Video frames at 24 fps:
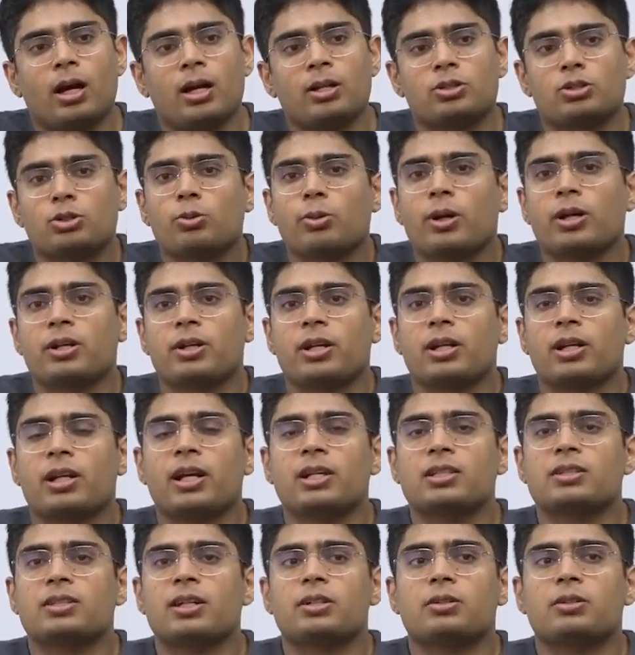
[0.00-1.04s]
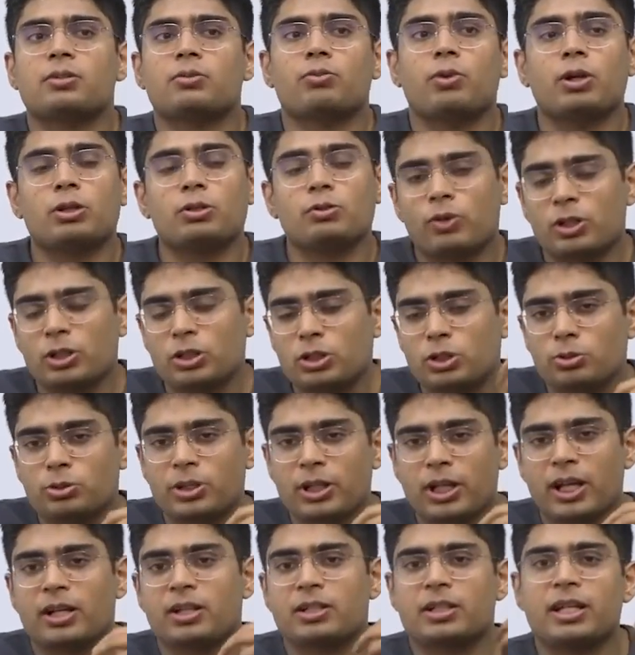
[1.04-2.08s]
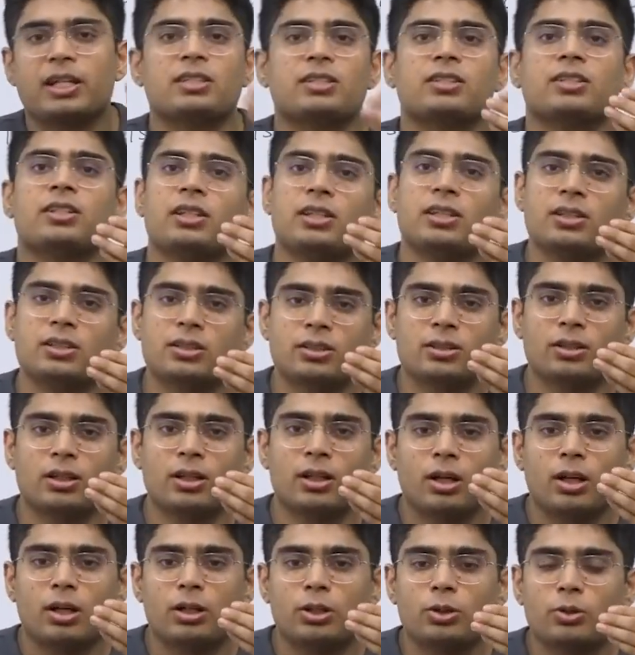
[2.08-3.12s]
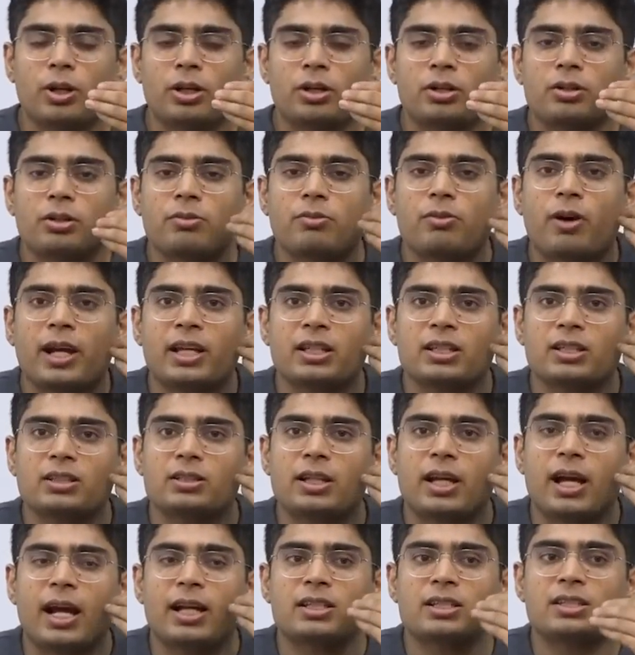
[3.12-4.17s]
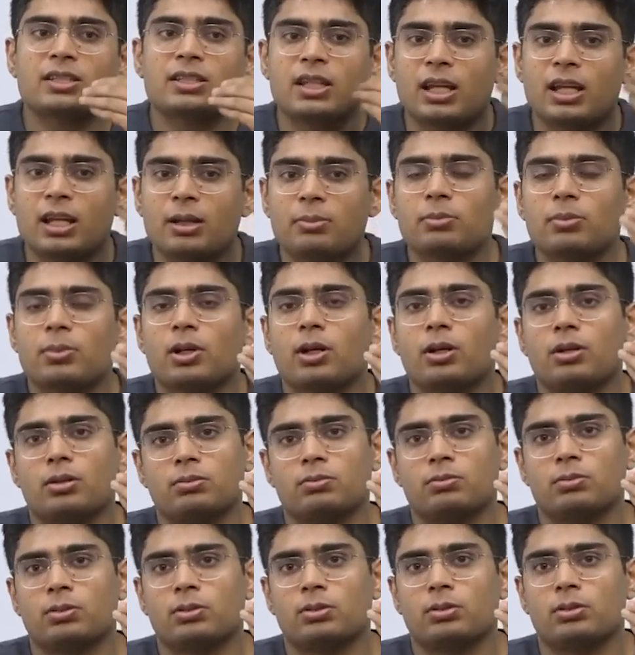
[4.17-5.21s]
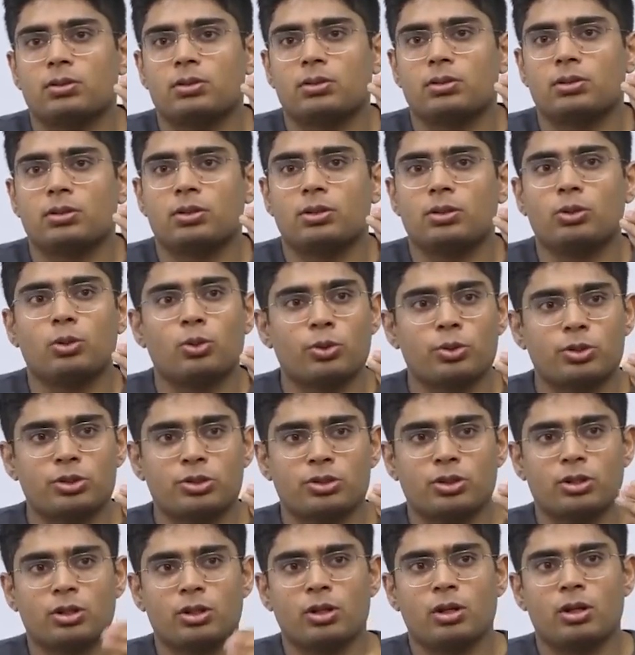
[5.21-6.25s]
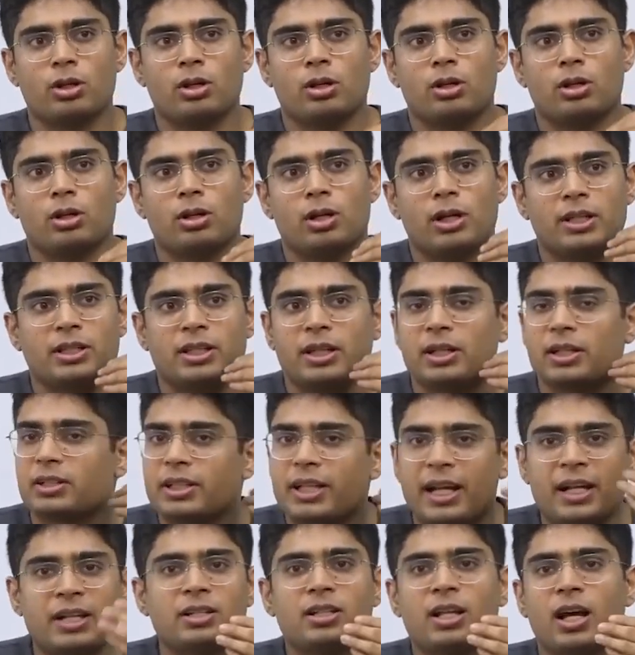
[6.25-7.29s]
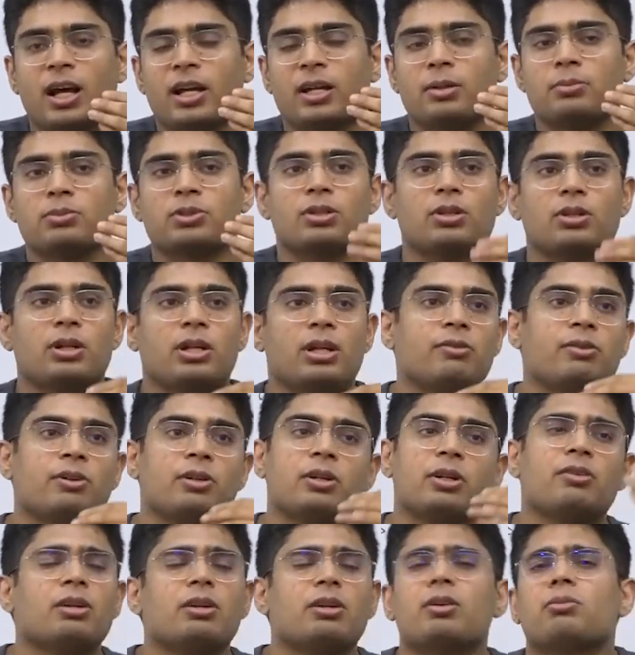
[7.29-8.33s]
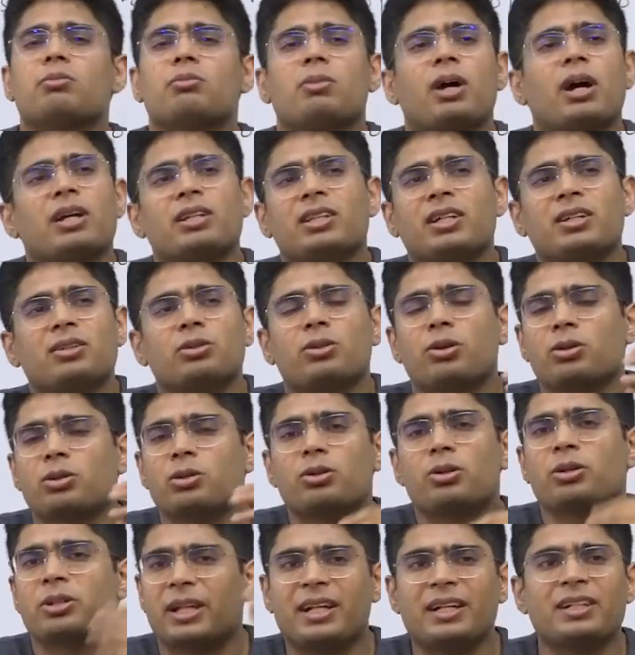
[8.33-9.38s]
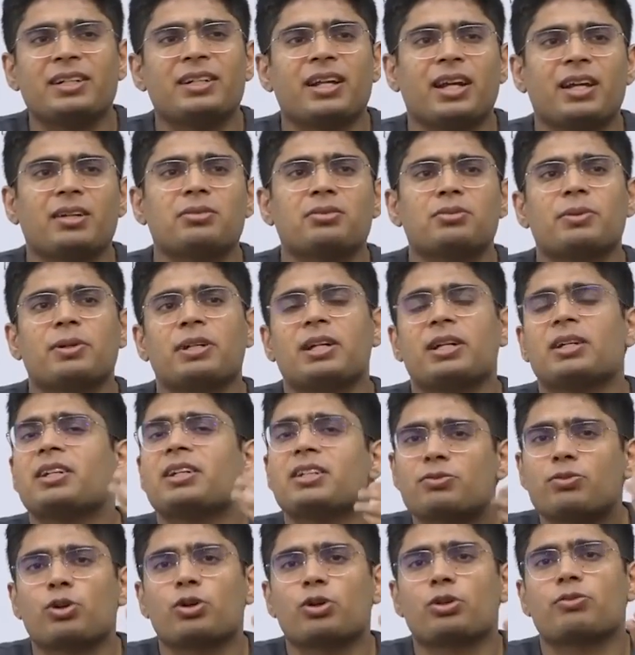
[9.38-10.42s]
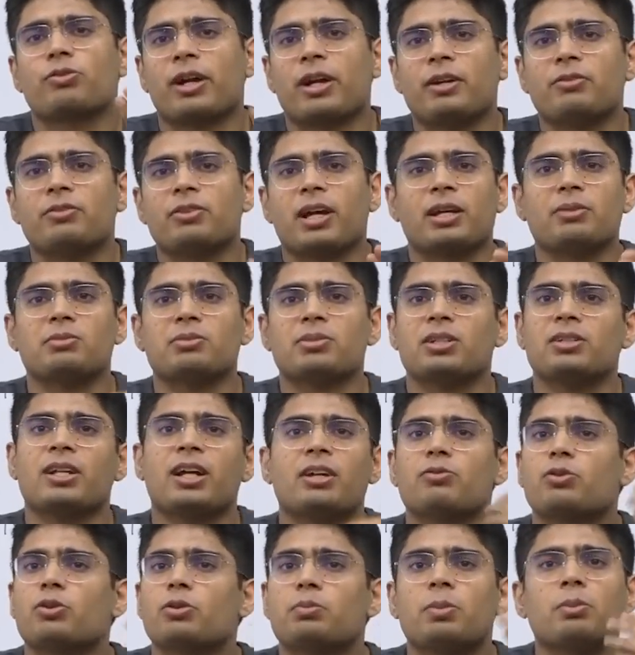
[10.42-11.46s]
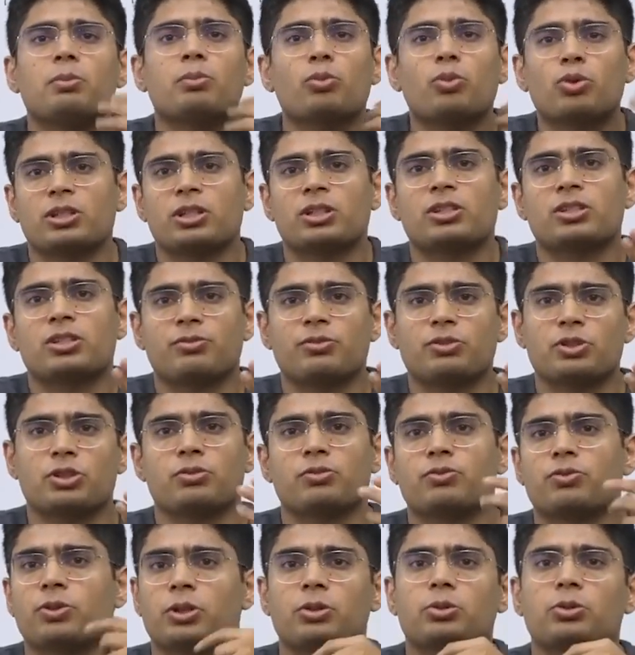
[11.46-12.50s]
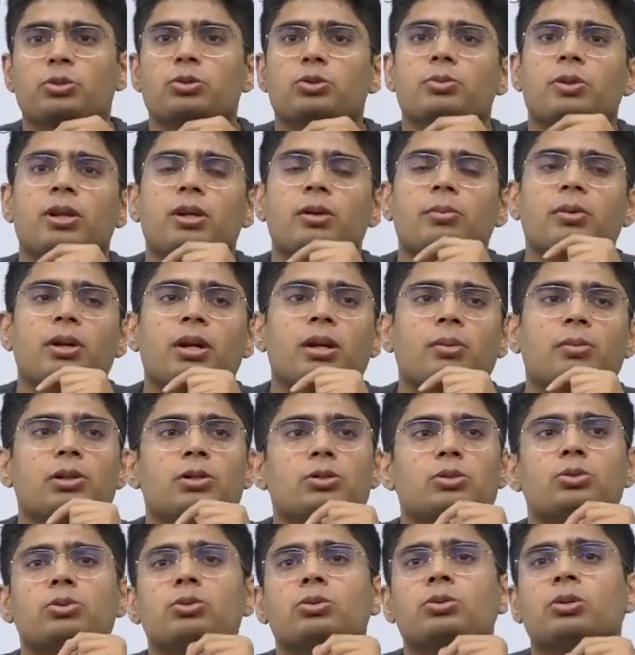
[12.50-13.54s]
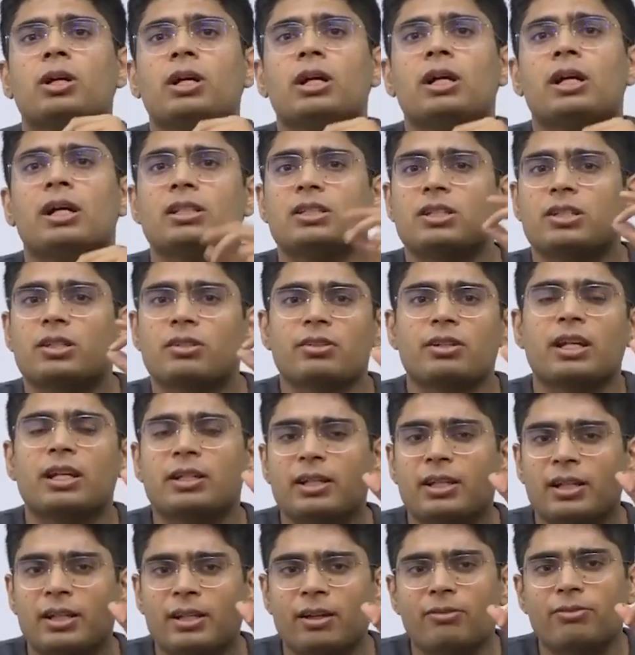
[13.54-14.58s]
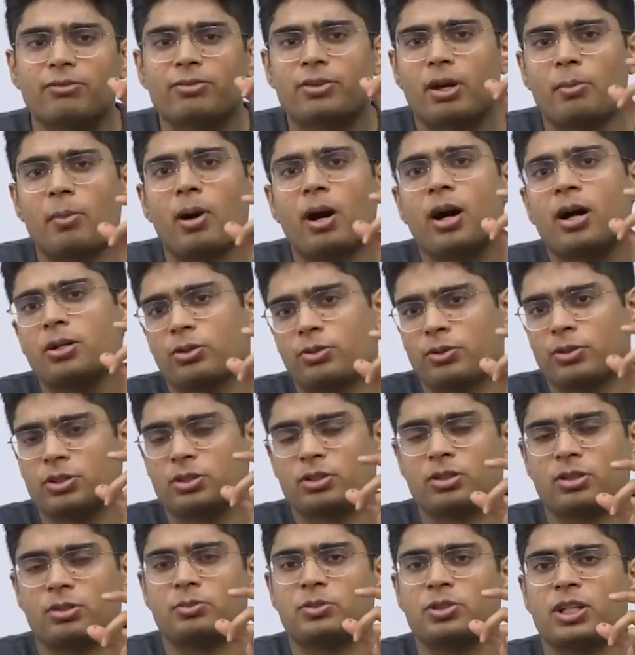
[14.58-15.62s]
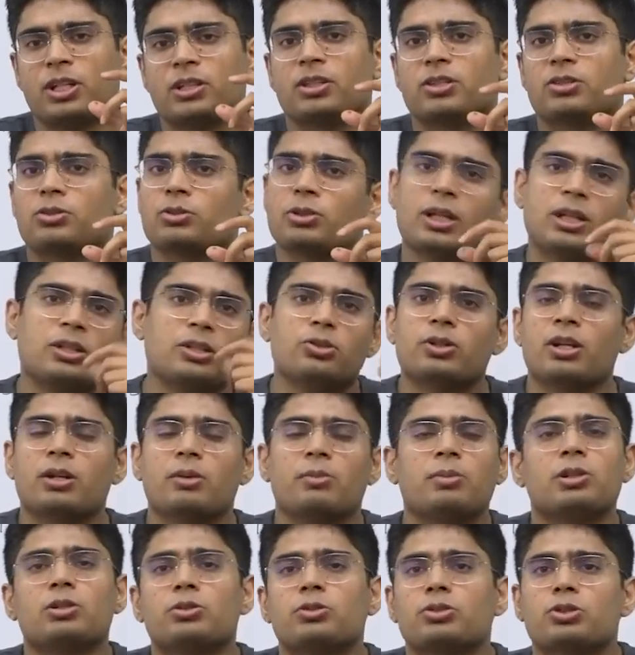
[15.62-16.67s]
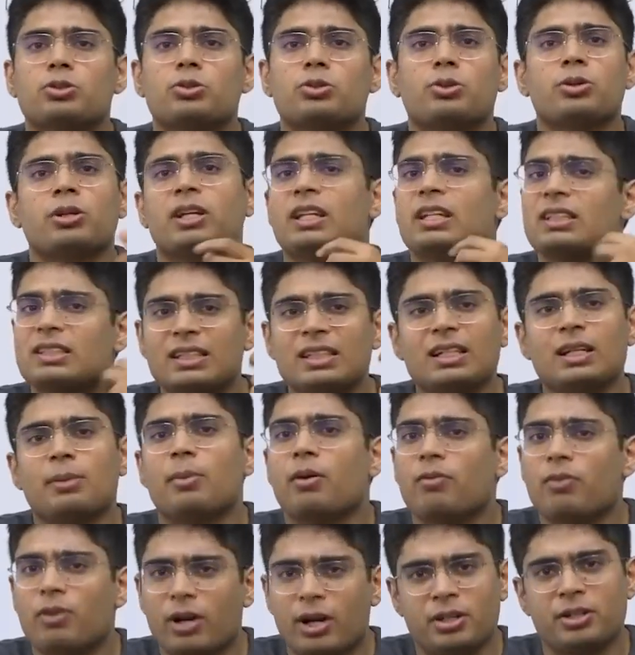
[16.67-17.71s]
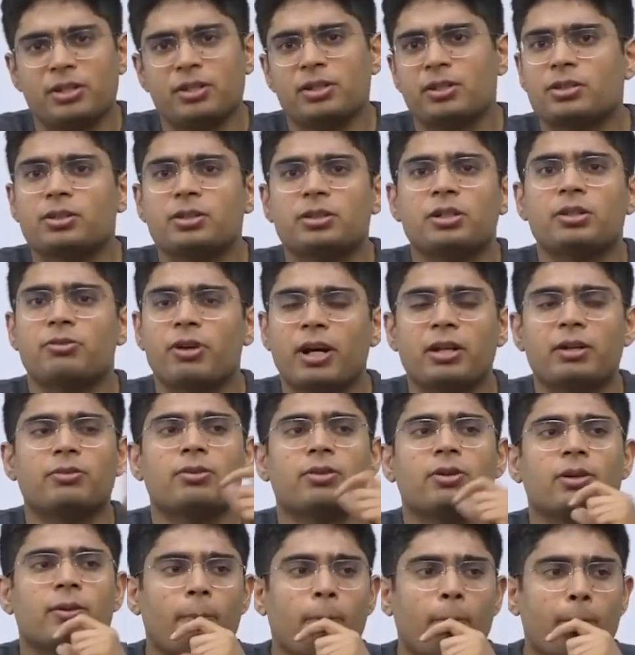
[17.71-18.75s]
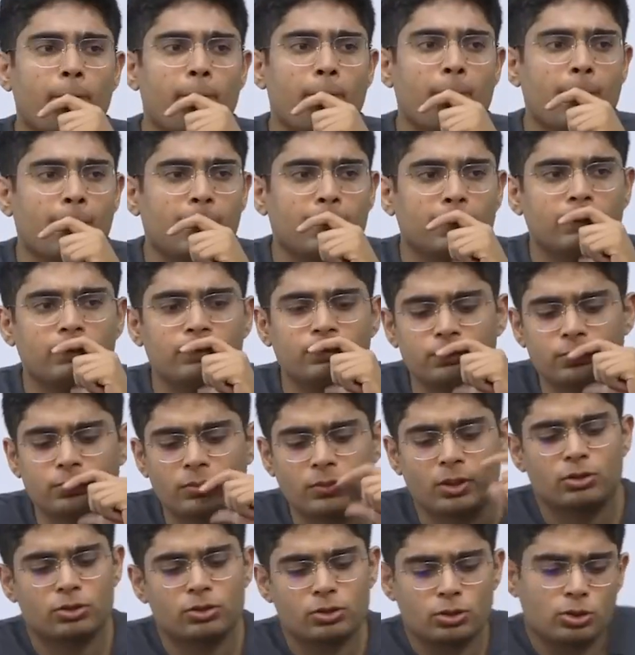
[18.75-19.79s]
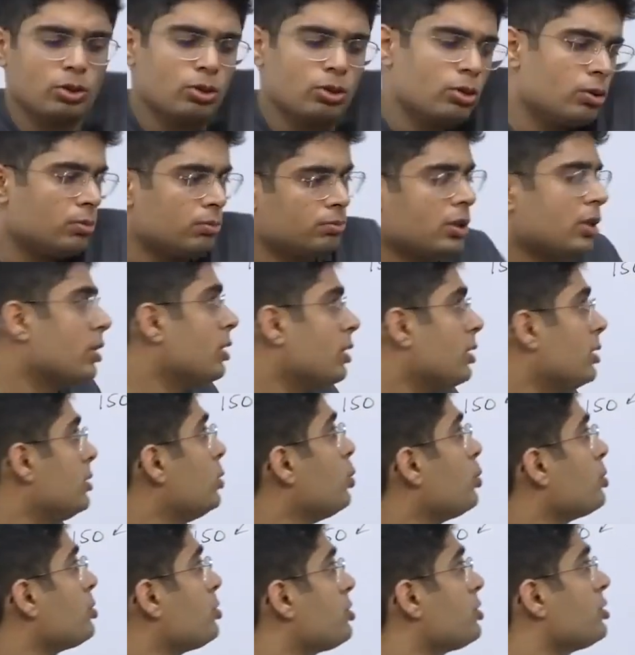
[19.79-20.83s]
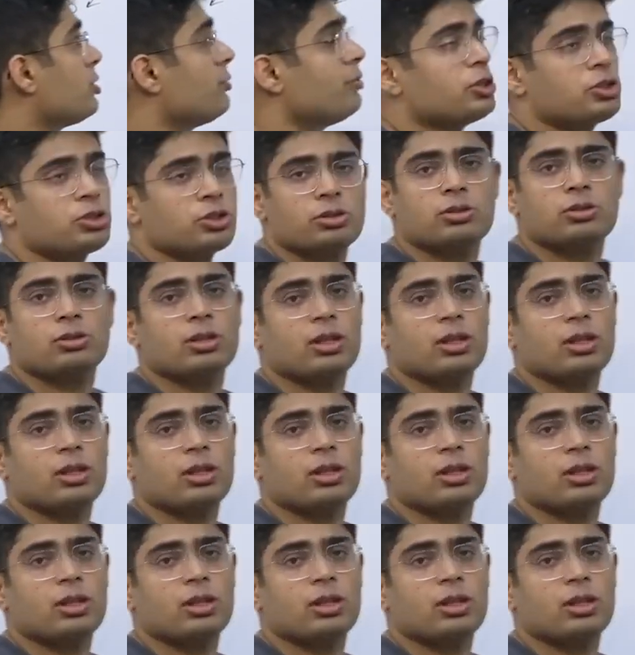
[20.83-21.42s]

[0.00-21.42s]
so I realized that once you take a test series, you can revise that same notes, I think 10 times, even I think not 10 times, but at least 4 or 5 times, and that would be more than sufficient for you to be able to generate enough command over the subject so that you are able to score easily above 135. So notes revision,